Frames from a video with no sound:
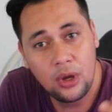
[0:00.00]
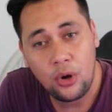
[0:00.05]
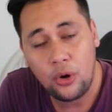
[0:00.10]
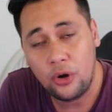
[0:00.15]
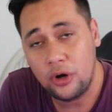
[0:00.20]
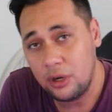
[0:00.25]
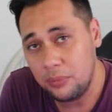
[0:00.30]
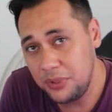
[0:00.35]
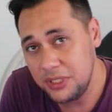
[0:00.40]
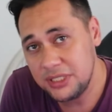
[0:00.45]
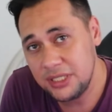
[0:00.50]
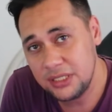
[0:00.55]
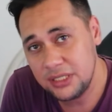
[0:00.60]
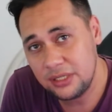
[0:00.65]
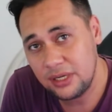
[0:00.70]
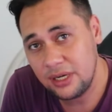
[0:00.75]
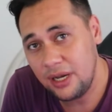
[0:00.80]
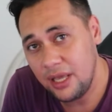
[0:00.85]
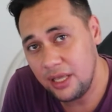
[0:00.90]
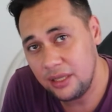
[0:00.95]
or a
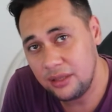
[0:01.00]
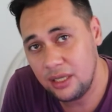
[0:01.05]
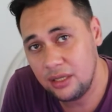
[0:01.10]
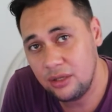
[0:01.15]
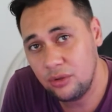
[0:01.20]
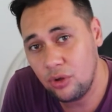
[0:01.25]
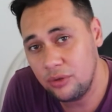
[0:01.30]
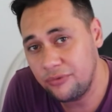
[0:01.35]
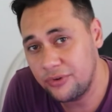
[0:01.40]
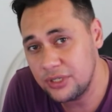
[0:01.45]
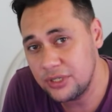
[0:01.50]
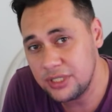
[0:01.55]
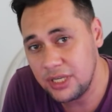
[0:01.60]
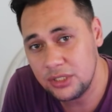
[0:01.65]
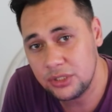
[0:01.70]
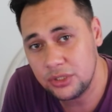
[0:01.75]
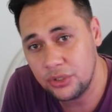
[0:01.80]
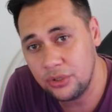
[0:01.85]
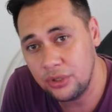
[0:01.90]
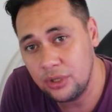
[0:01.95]
business-related
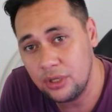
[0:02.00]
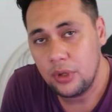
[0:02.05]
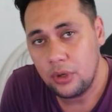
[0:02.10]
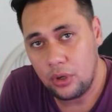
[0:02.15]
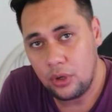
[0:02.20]
conversation